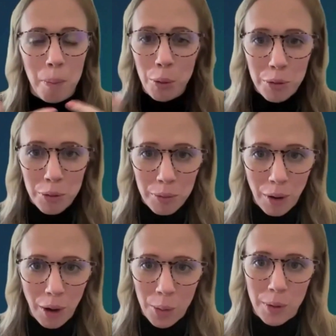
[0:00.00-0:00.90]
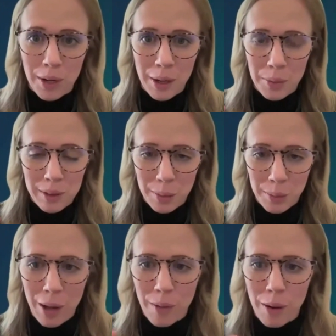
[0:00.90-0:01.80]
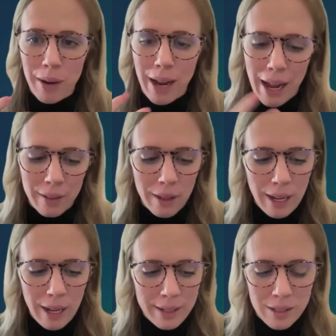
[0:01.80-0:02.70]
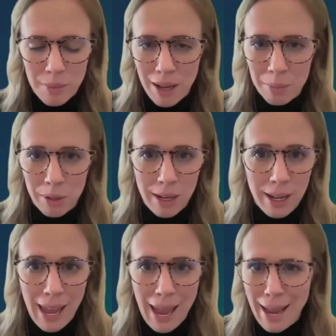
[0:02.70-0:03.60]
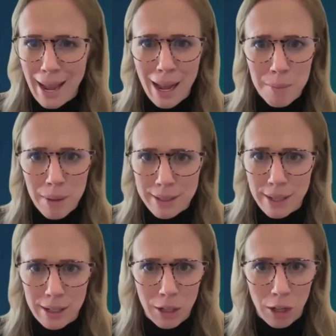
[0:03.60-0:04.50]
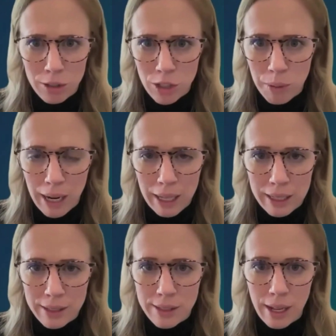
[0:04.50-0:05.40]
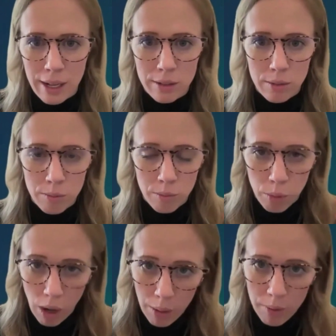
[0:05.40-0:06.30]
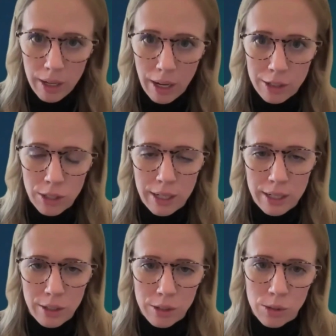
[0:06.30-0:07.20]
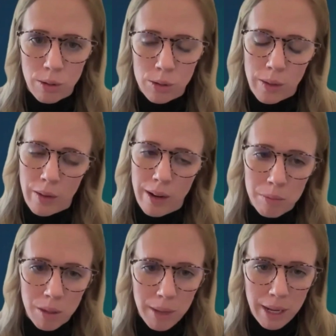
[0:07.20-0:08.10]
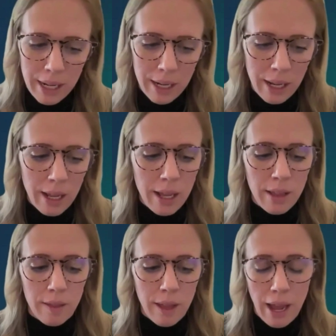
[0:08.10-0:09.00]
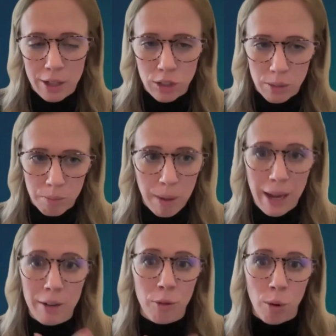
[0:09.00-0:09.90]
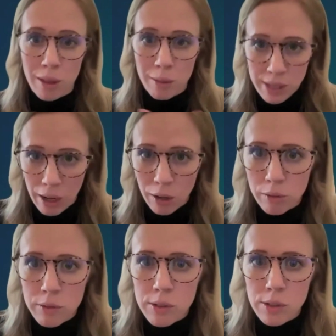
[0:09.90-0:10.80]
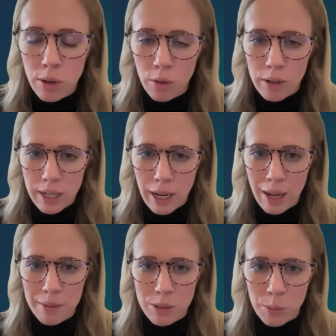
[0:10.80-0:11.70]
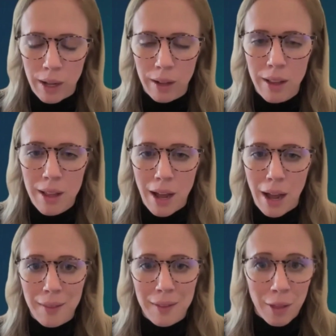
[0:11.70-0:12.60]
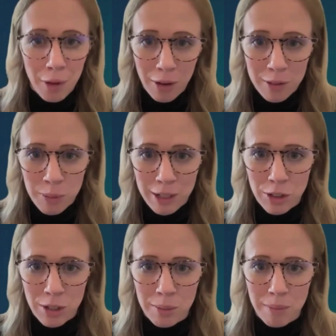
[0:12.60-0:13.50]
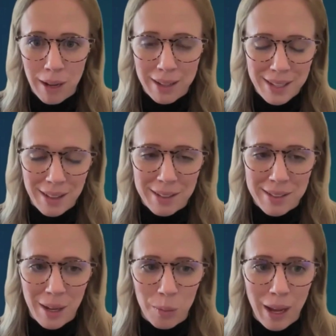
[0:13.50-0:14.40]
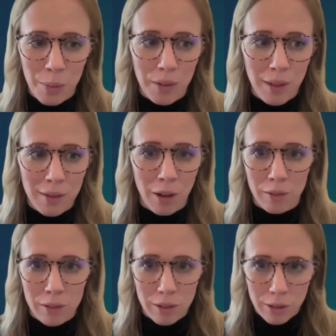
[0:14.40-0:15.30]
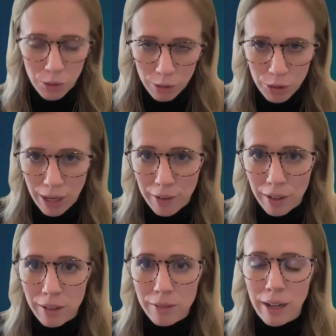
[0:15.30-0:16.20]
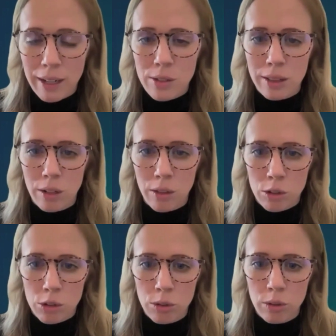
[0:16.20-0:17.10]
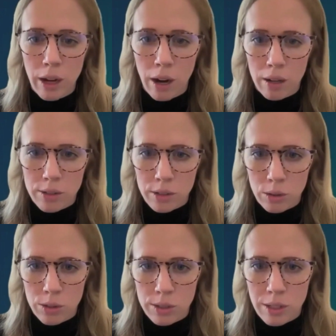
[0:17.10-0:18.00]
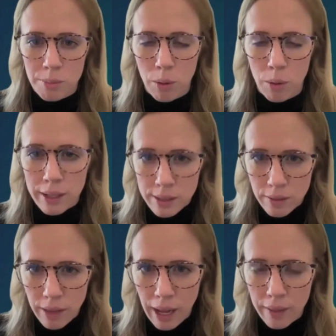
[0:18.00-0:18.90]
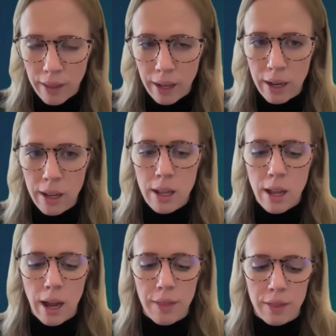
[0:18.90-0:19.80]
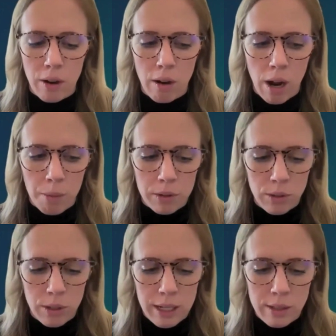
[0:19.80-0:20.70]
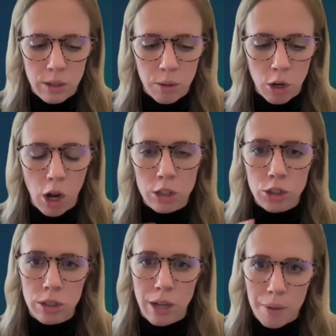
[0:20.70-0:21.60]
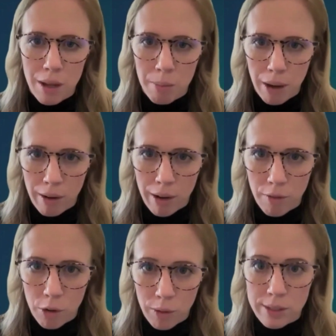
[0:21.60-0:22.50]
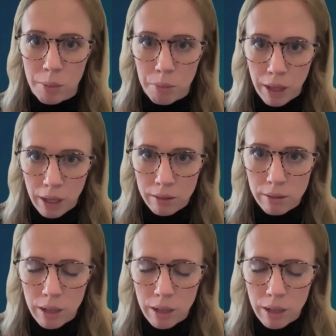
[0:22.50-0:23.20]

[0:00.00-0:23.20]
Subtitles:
both are working really well, right? We had the enhanced demand planning, AI-based technology pilots that brought reduction into the stores where they were implemented. They actually paid for themselves over time as well. On the other end of the spectrum, as Alex said, we had one that involved a screwdriver, right? So like there truly are solutions at both ends of that I think there are opportunities. Cost should not be a barrier for doing something